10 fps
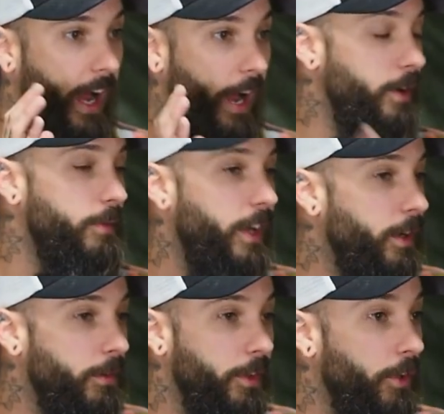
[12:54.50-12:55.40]
I don't even
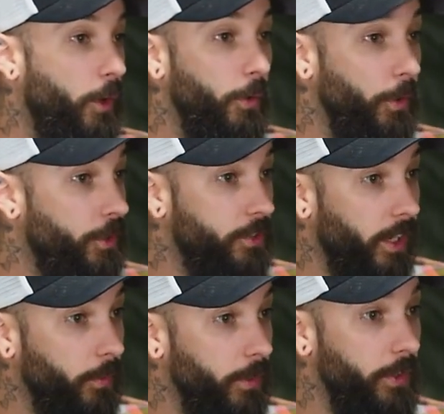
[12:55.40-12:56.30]
care if the note looks
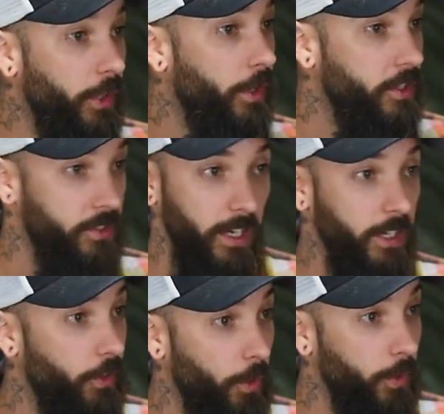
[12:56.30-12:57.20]
like a real note because I
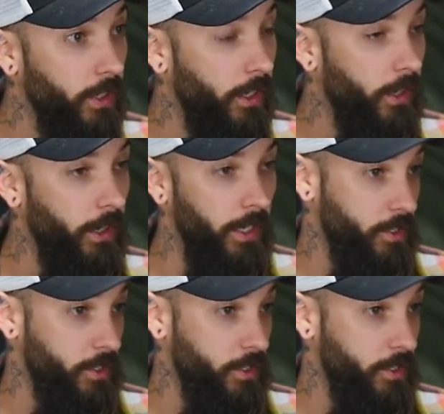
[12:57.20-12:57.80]
didn't know what they are.